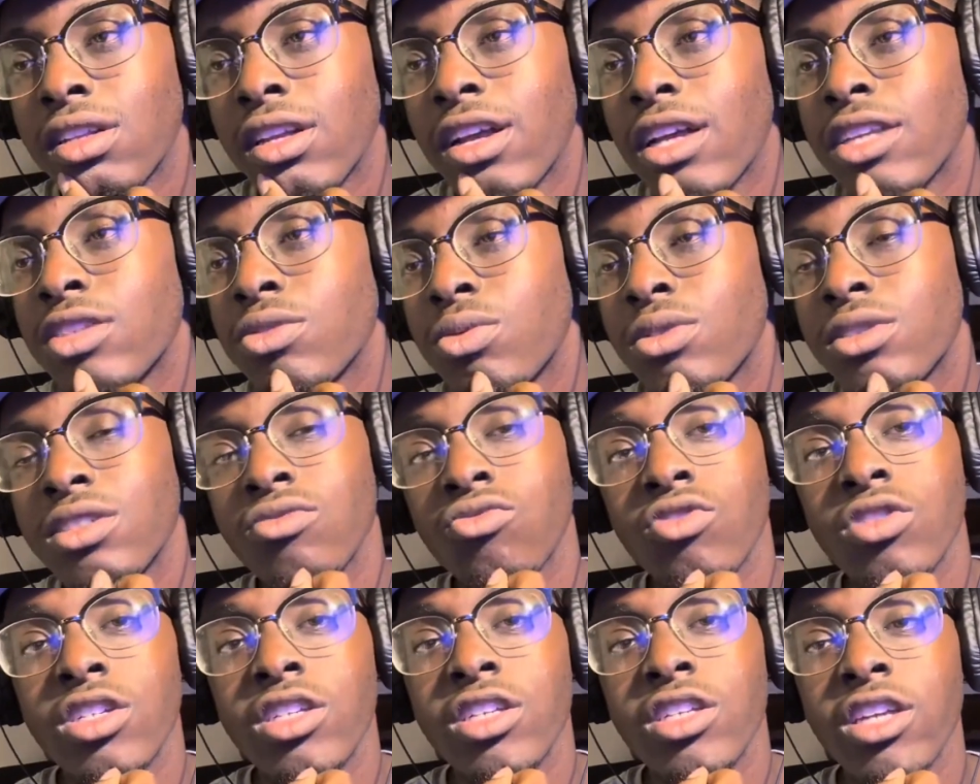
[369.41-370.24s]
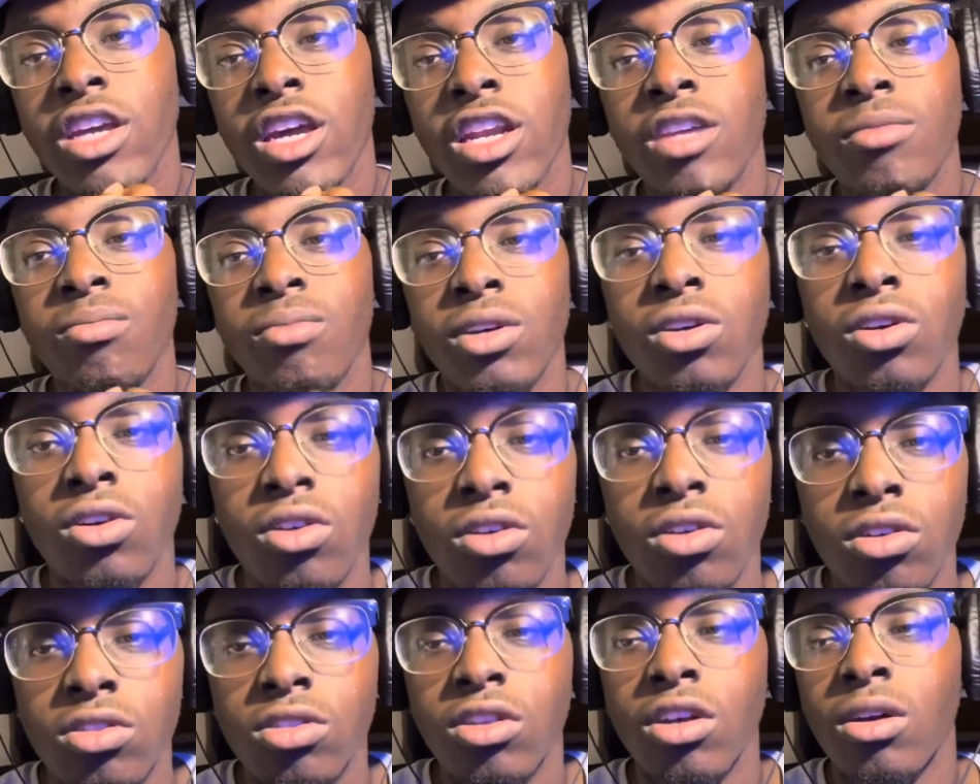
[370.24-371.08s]
That's what's really getting me
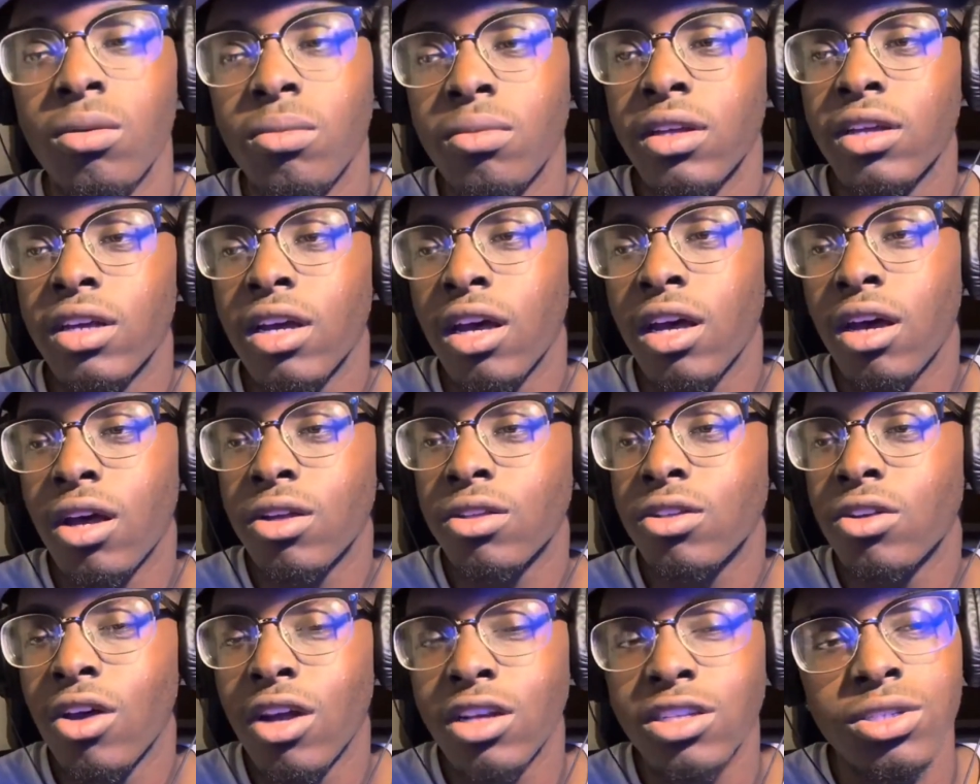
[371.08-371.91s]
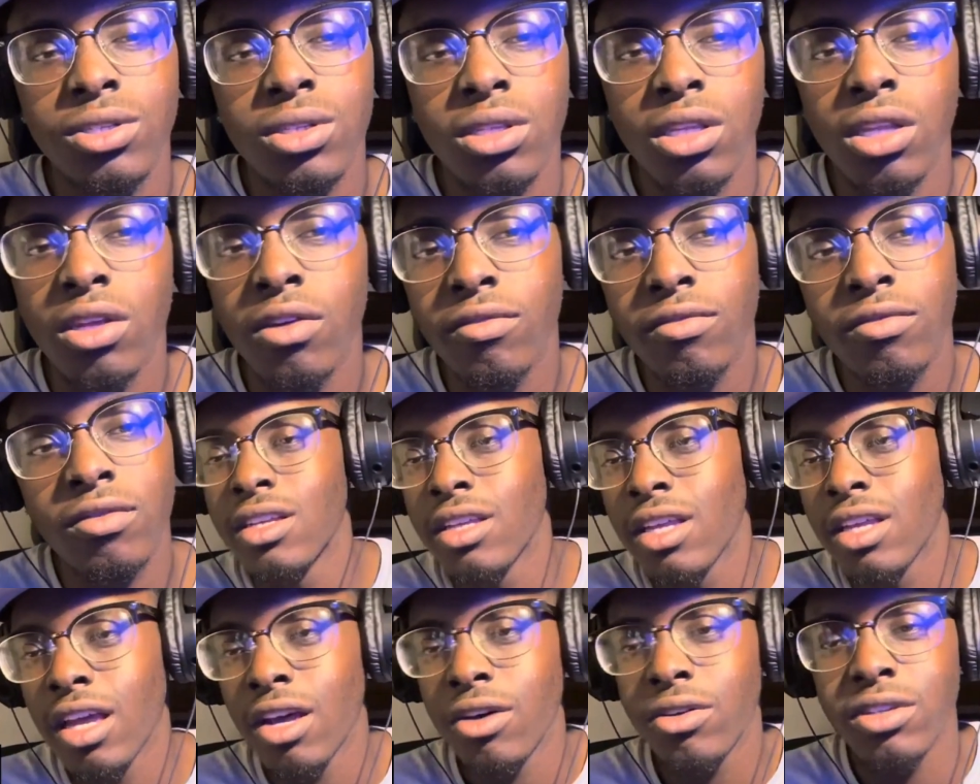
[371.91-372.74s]
hooked up. Like I don't know, I just love
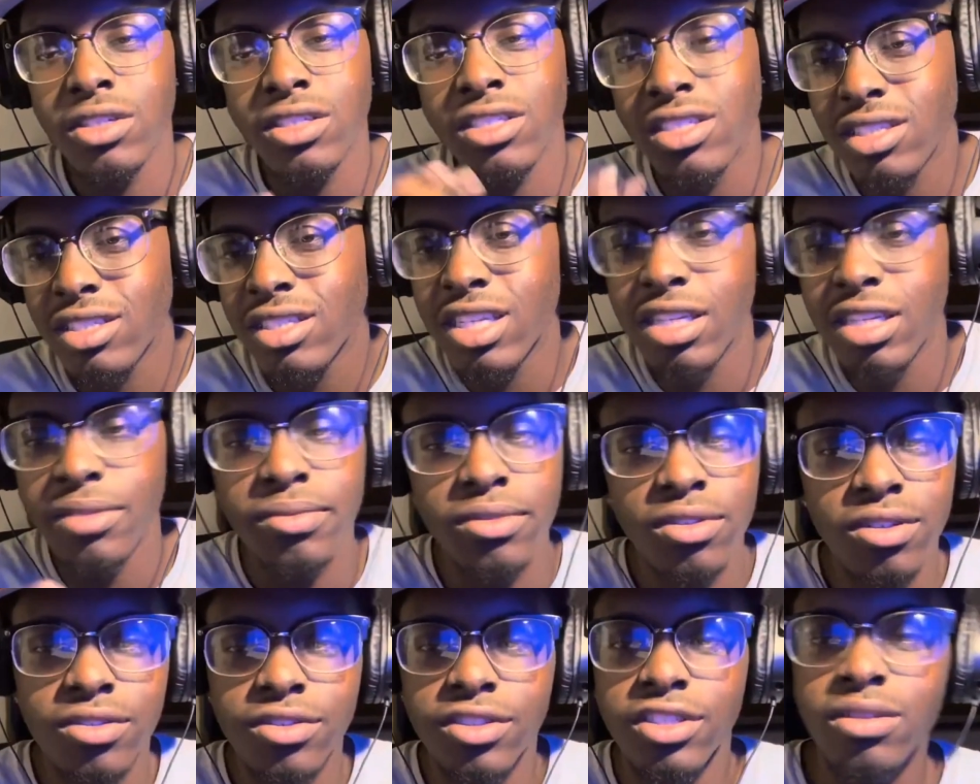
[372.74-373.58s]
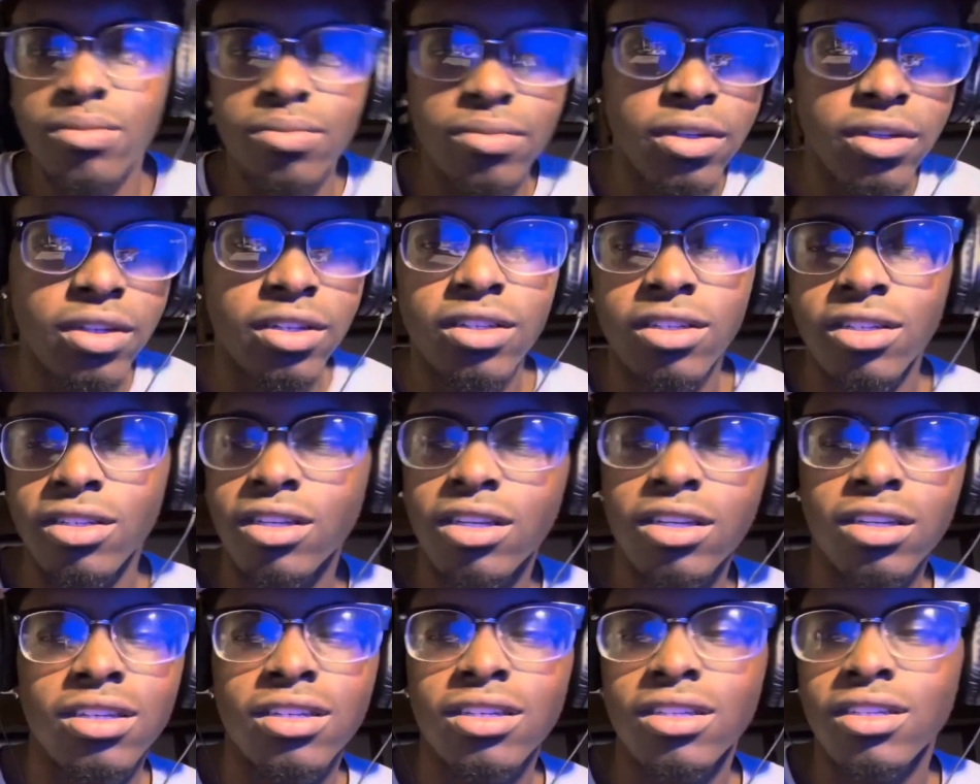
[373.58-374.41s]
how he just keeps on spitting
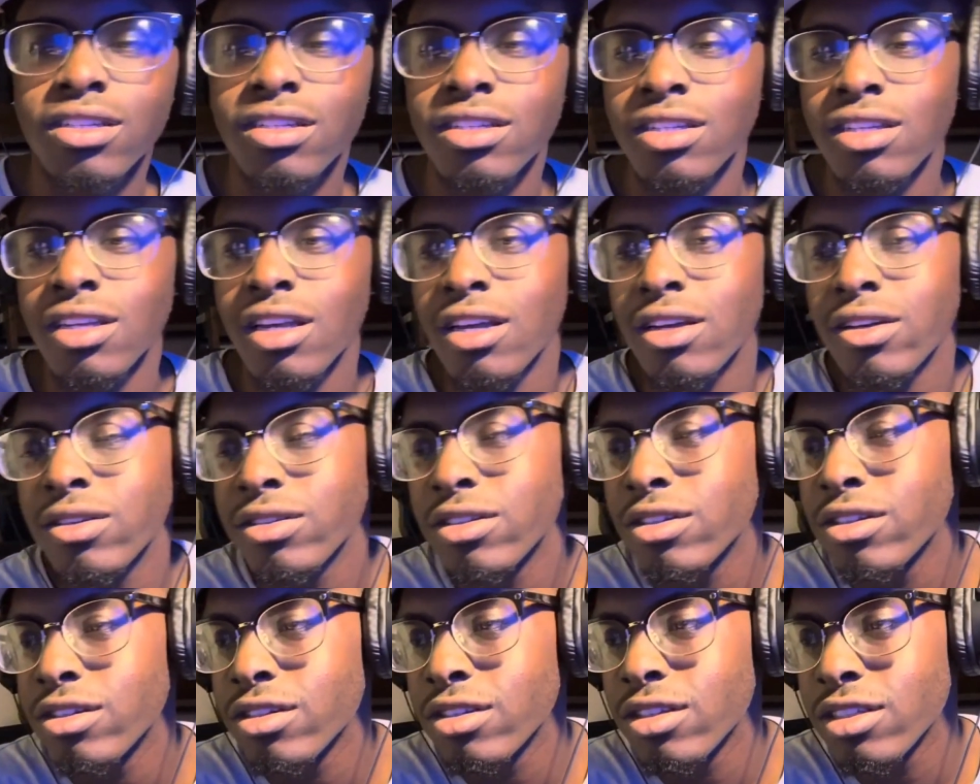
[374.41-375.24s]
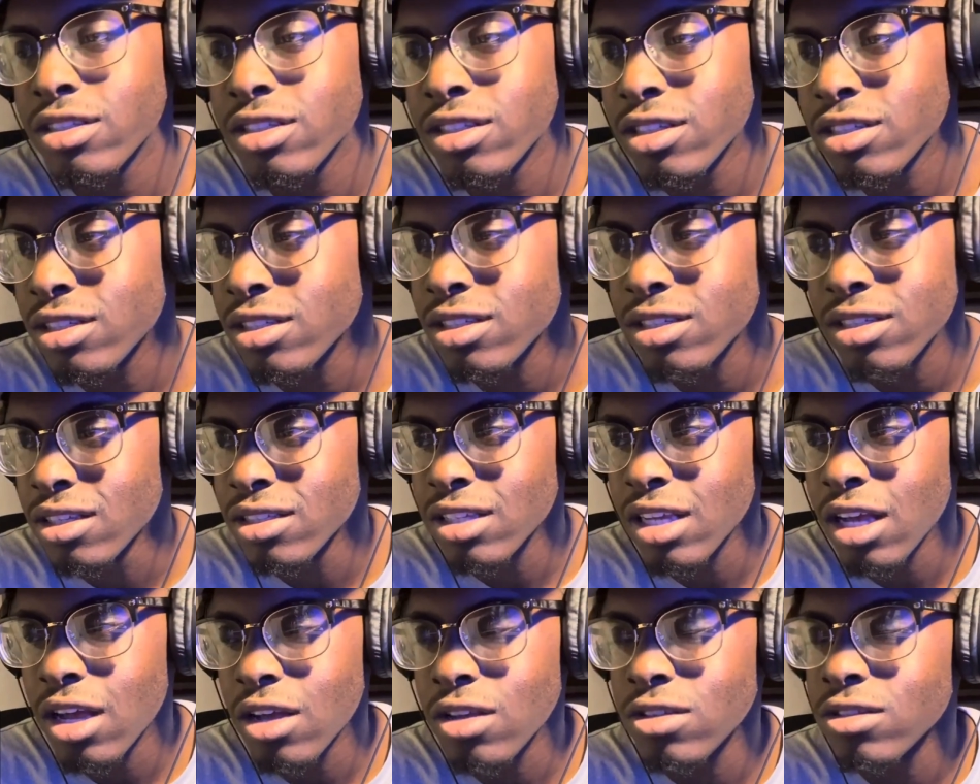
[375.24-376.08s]
like I don't know. It's just
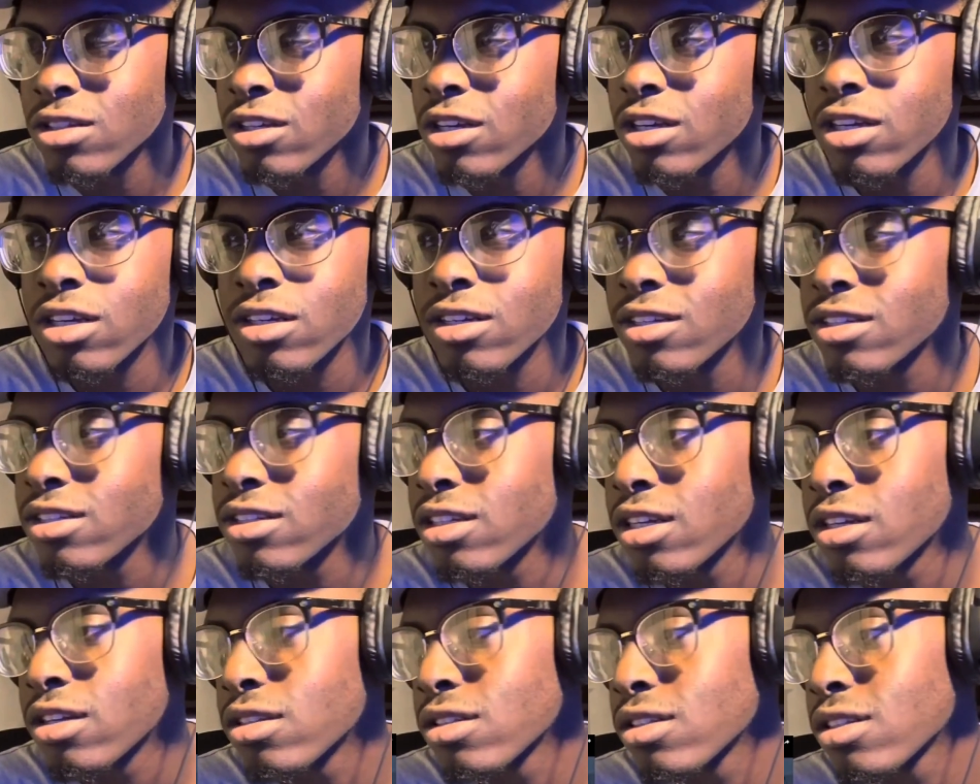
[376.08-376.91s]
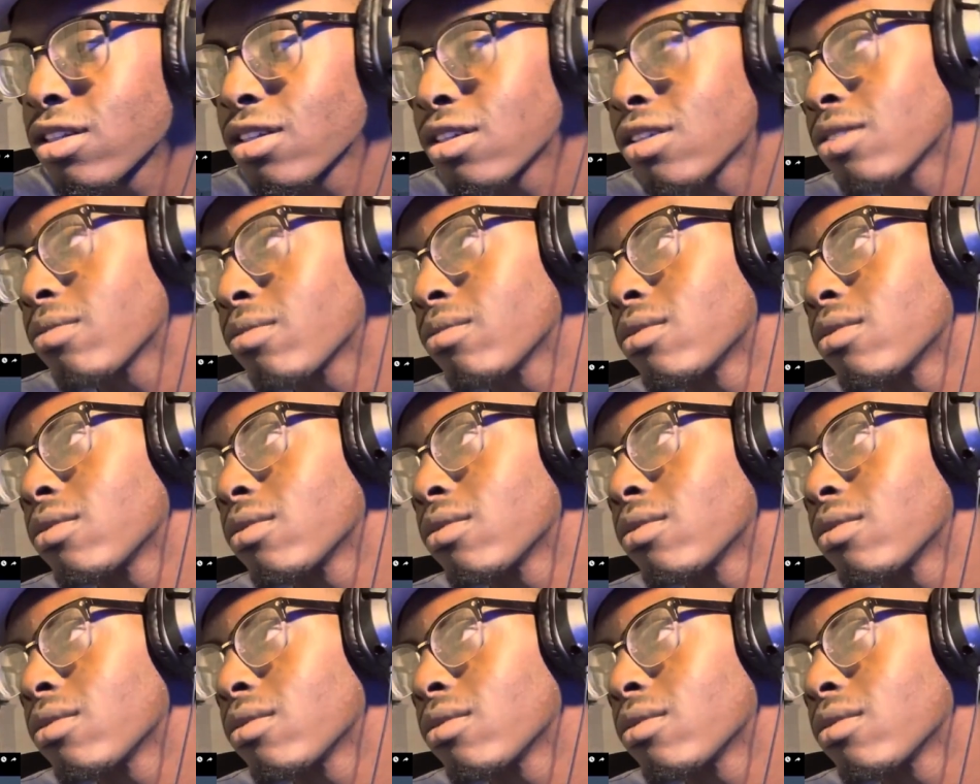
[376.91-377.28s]
sounds good. It sounds good.